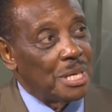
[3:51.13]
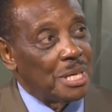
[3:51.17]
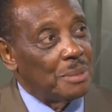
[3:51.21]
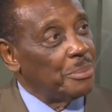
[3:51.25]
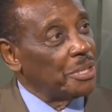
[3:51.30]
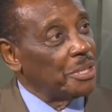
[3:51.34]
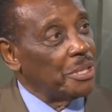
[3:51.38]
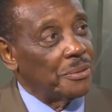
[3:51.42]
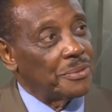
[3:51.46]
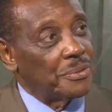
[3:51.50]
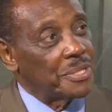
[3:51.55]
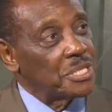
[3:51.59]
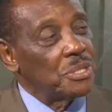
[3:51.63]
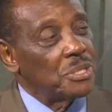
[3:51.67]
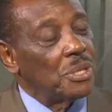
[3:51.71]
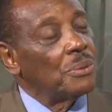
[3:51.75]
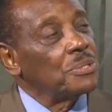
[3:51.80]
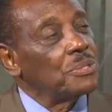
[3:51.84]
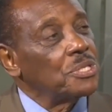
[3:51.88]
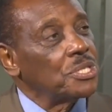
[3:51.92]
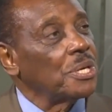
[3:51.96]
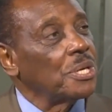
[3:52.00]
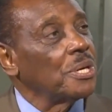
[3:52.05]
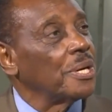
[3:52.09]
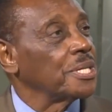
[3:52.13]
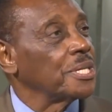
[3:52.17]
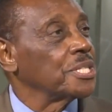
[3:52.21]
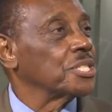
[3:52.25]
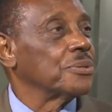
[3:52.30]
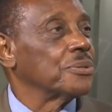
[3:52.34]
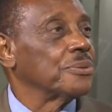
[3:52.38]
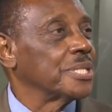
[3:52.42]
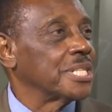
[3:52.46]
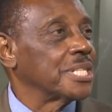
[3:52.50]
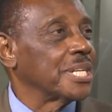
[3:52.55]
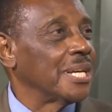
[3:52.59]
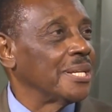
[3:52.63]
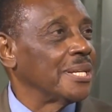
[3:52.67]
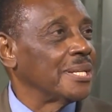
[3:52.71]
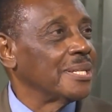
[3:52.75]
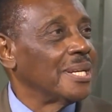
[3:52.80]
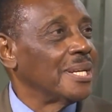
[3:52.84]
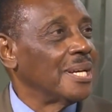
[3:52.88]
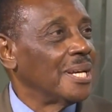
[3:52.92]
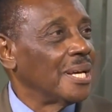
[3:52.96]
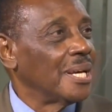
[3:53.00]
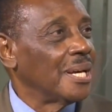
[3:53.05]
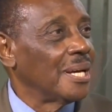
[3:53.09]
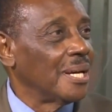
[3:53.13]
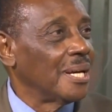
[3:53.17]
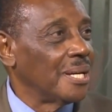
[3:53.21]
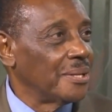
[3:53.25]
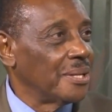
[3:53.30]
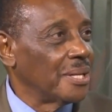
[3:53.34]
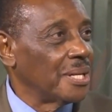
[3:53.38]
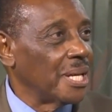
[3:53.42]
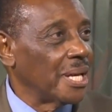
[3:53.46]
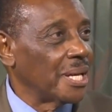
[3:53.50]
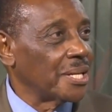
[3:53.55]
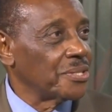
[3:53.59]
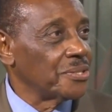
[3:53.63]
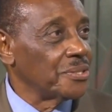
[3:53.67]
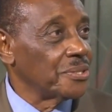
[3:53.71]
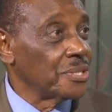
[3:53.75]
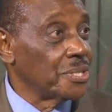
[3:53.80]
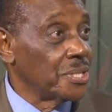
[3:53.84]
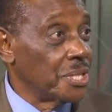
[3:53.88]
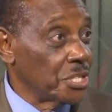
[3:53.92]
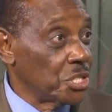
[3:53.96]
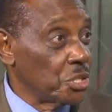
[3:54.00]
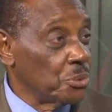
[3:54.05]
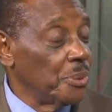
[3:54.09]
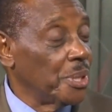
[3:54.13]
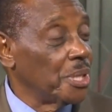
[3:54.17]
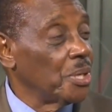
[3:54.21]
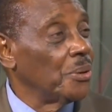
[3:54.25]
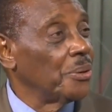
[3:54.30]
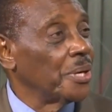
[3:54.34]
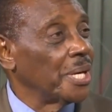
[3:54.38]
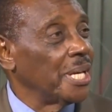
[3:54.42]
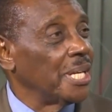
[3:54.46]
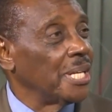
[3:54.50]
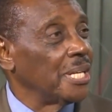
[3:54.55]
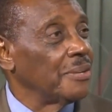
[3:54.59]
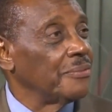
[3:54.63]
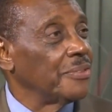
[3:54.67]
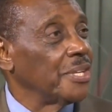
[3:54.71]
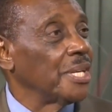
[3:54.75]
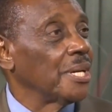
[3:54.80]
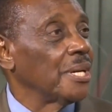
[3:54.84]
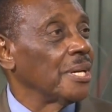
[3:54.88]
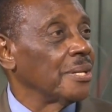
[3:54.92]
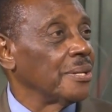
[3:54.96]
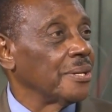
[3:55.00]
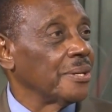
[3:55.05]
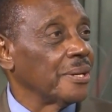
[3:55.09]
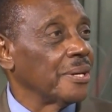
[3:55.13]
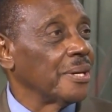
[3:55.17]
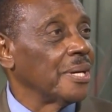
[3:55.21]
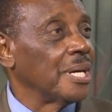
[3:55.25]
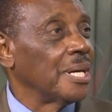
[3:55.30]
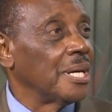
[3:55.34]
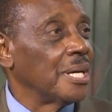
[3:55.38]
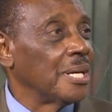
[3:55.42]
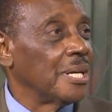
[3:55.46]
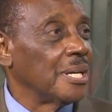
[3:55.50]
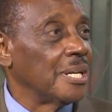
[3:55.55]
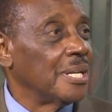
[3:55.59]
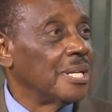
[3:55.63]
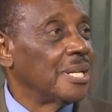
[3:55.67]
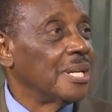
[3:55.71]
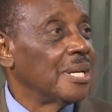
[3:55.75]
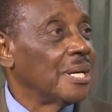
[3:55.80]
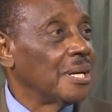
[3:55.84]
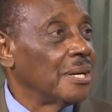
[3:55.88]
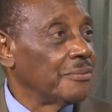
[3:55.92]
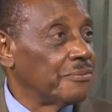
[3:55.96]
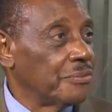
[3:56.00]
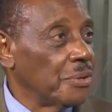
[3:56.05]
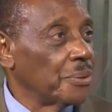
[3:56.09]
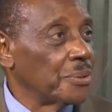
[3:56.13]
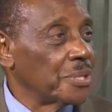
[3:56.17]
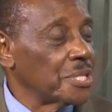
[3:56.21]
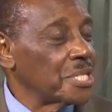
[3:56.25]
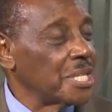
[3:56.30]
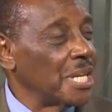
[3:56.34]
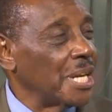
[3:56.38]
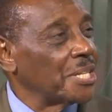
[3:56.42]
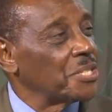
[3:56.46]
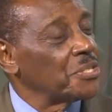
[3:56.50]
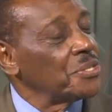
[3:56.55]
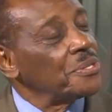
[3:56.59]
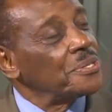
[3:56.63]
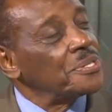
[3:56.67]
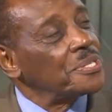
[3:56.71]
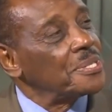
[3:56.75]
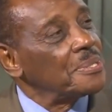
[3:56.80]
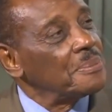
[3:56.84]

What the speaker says: But there is no charge to attend the lectures, this one or any of the other Focus lectures.